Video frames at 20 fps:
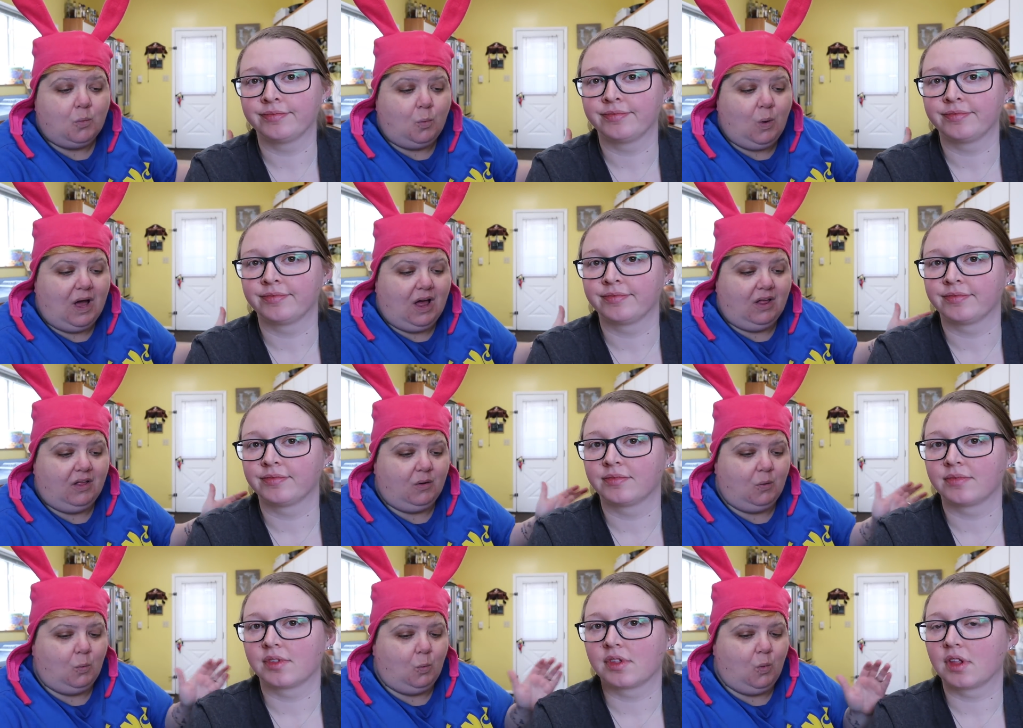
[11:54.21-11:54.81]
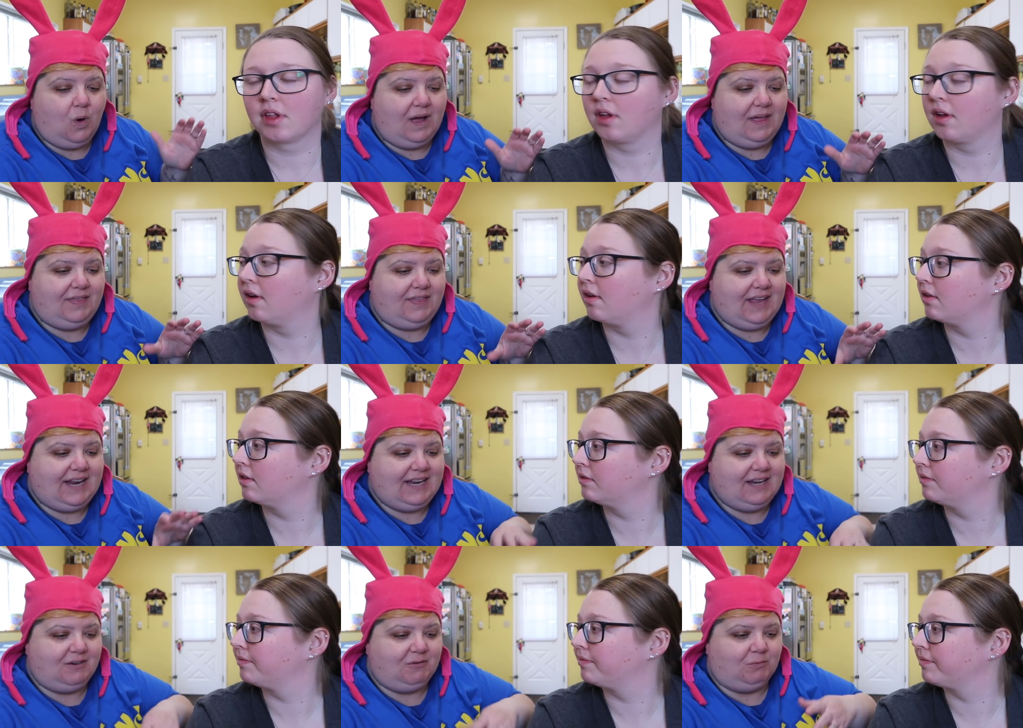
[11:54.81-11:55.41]
Speaker 1: Well,
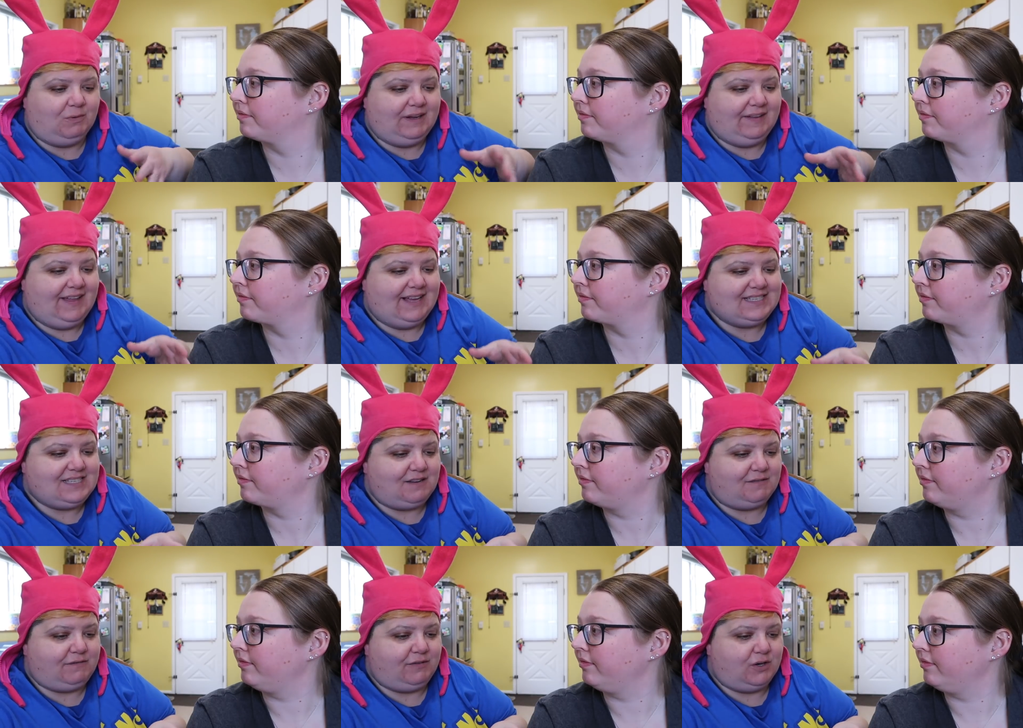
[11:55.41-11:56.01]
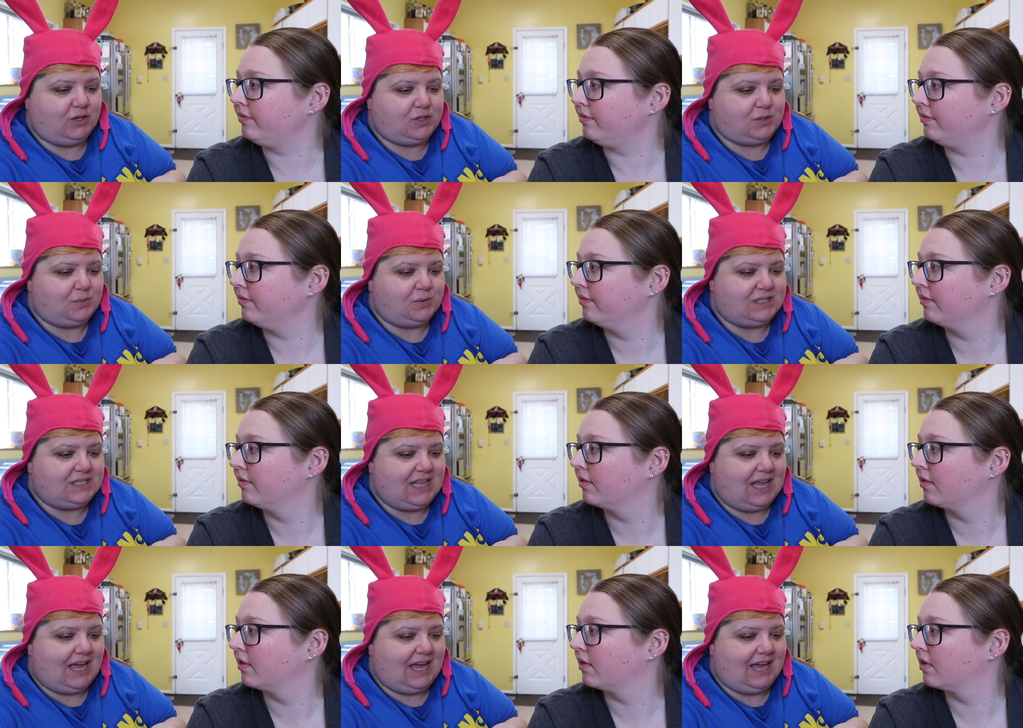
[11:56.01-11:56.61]
what they didn't realize at
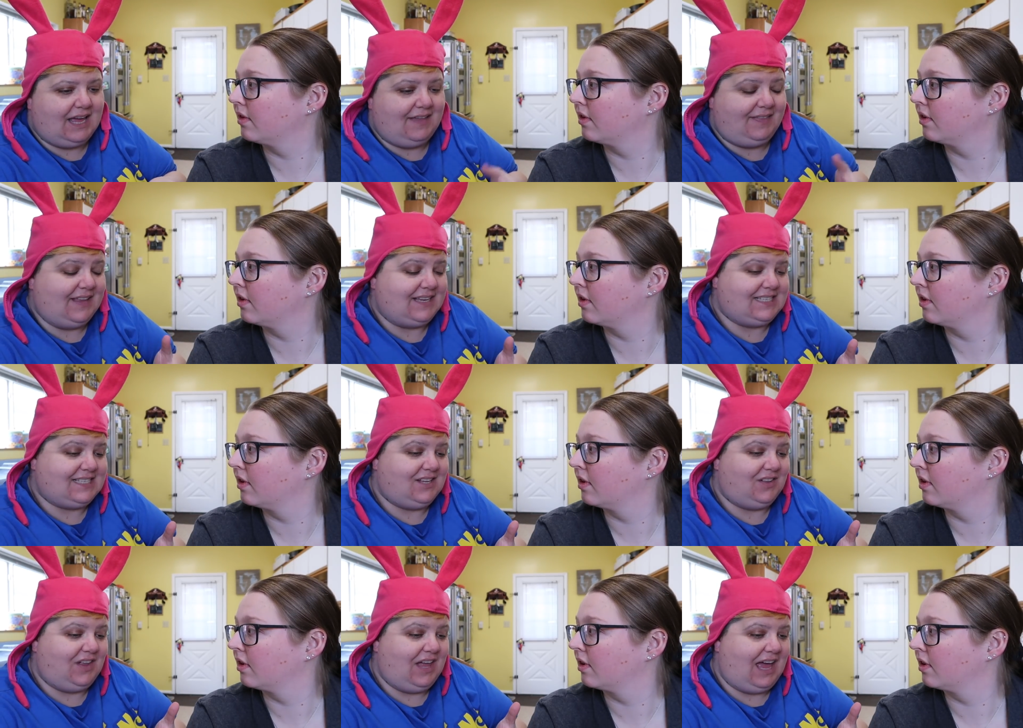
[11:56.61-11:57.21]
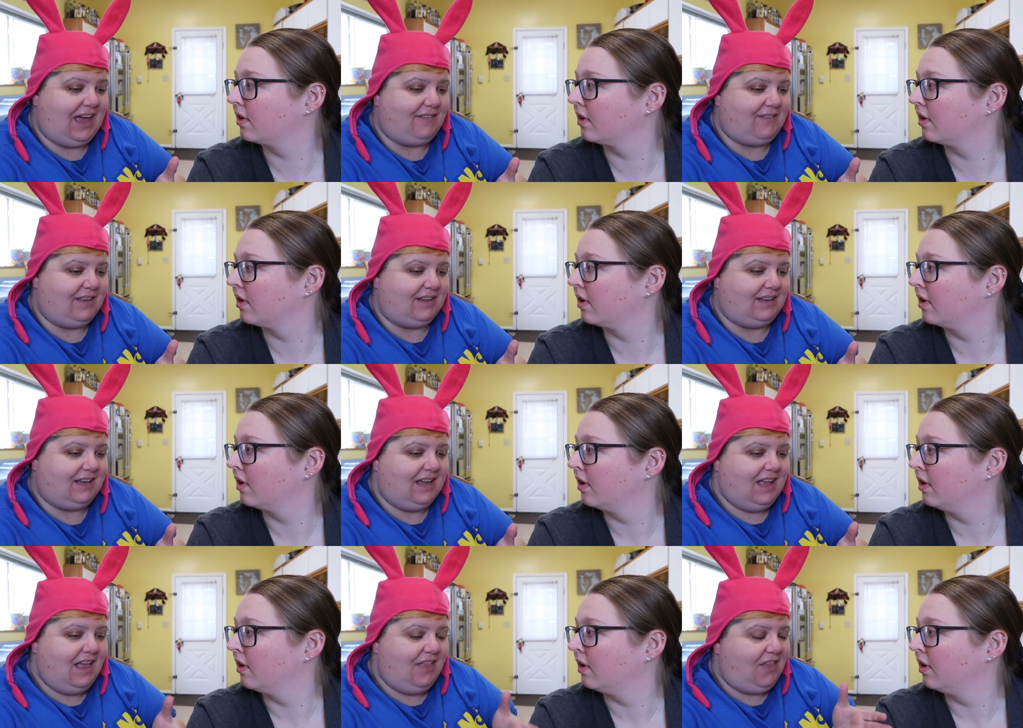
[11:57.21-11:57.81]
first was that, and they still
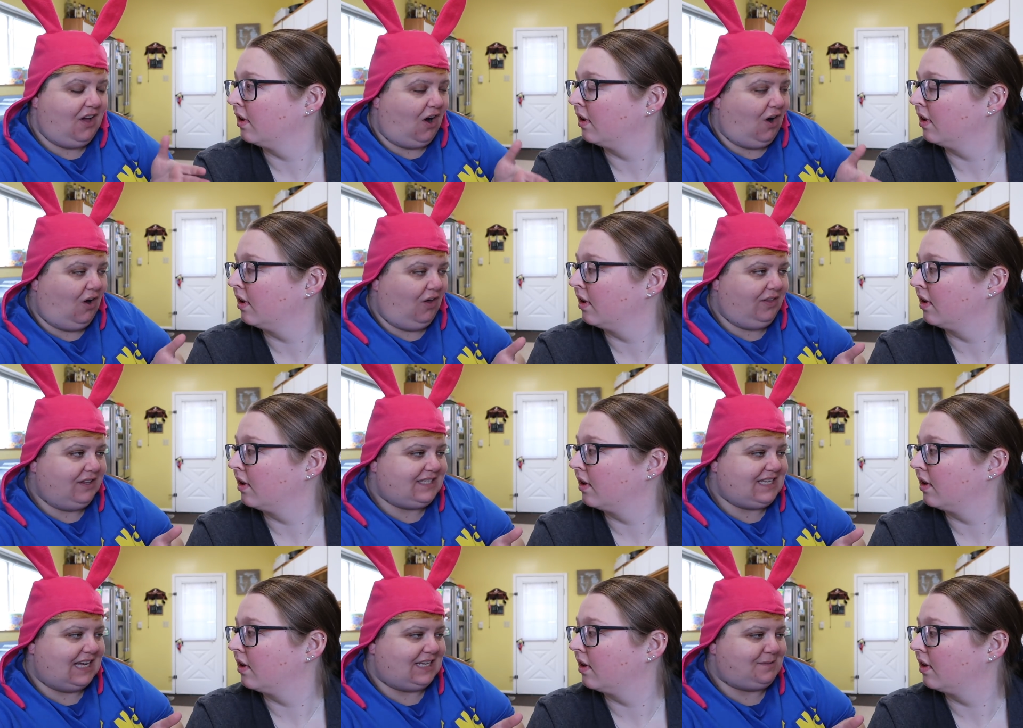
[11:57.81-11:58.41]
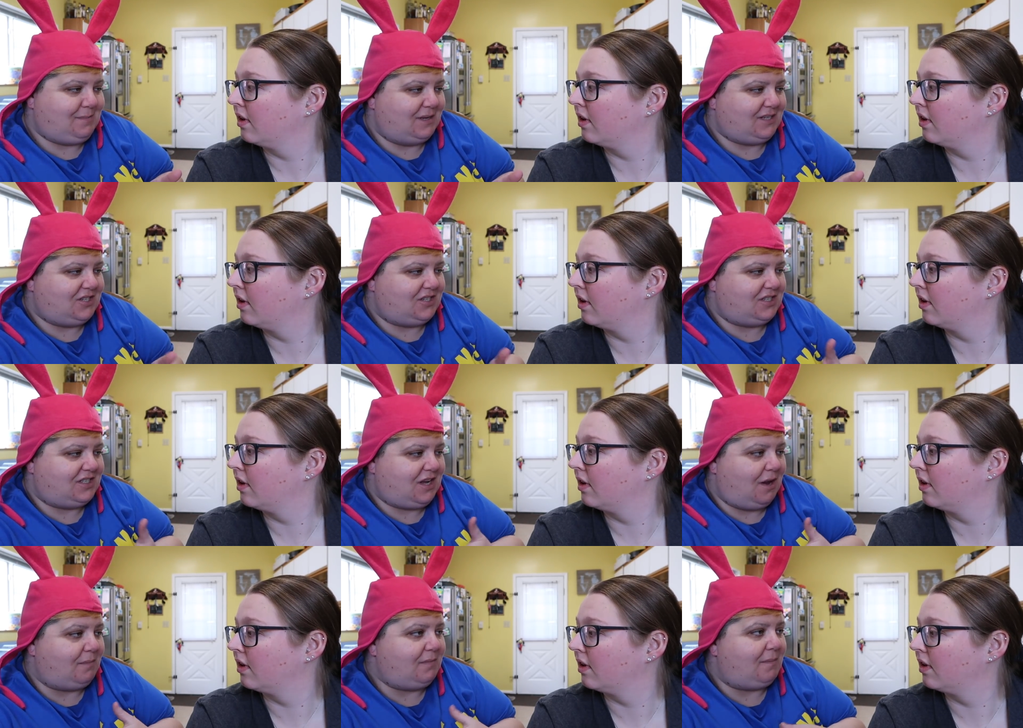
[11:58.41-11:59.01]
haven't, that all the text
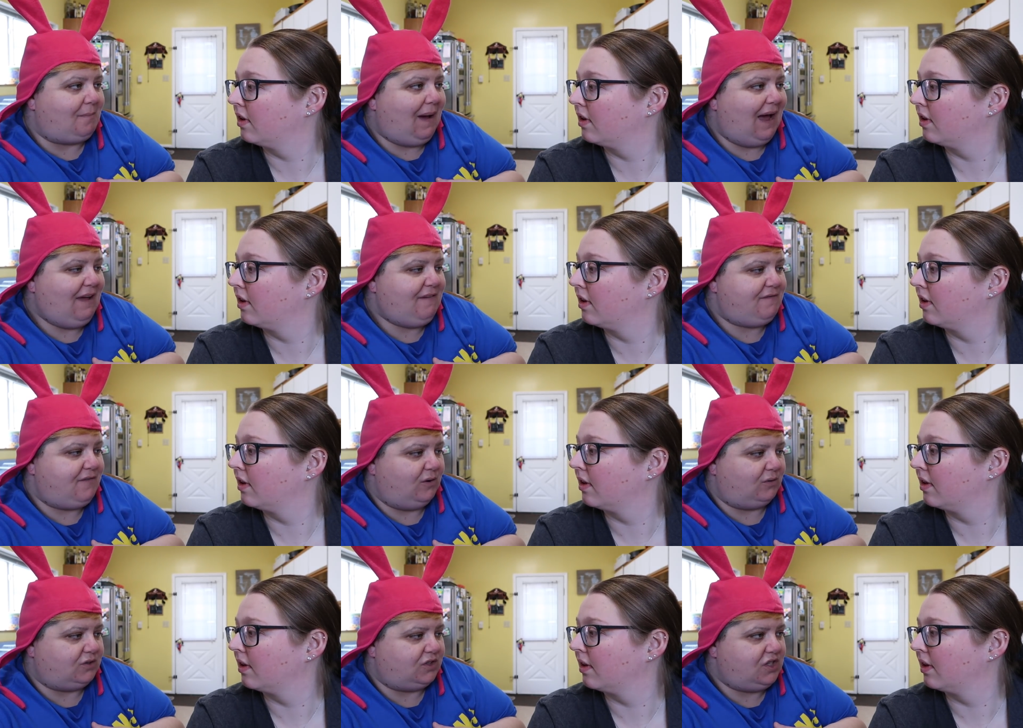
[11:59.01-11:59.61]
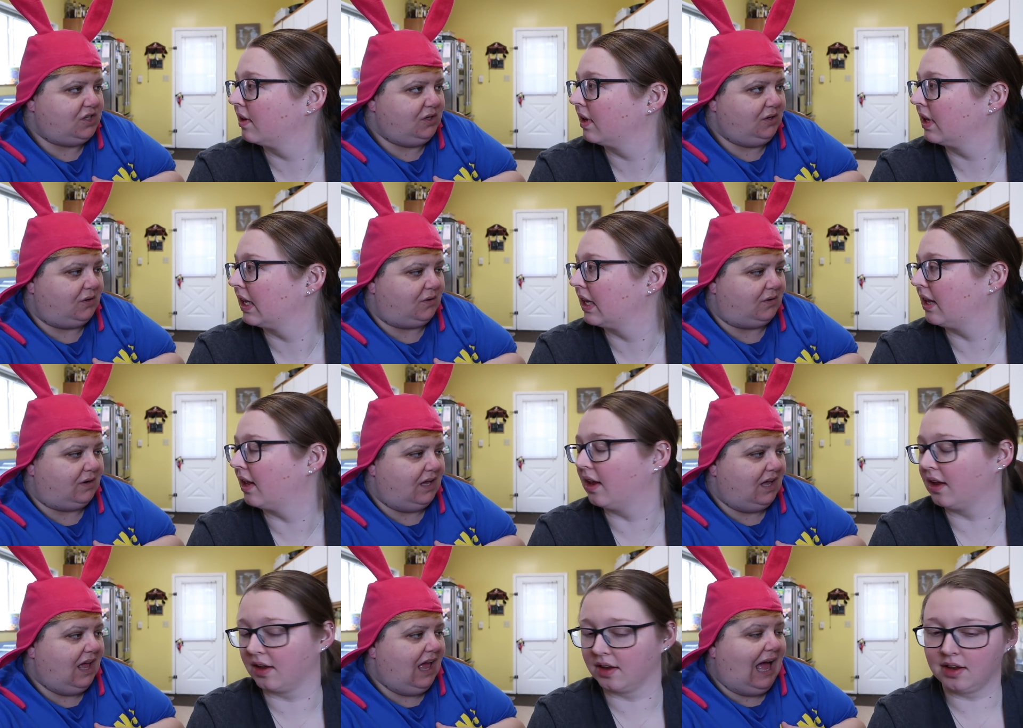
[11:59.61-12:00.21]
messages come to my phone
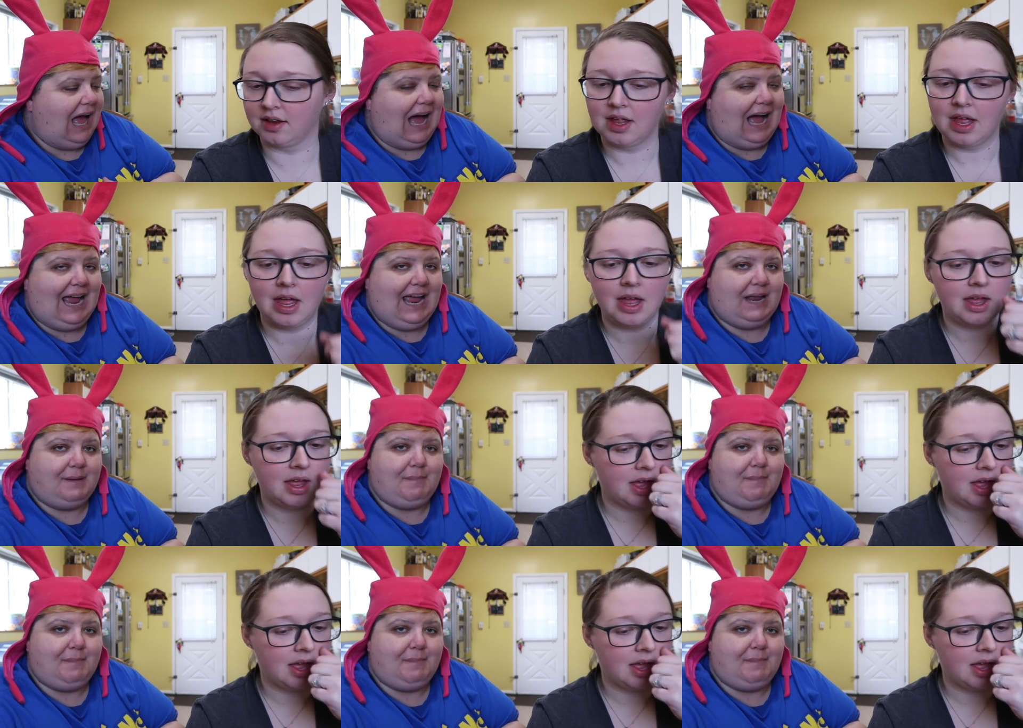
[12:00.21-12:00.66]
too. Uh -huh. I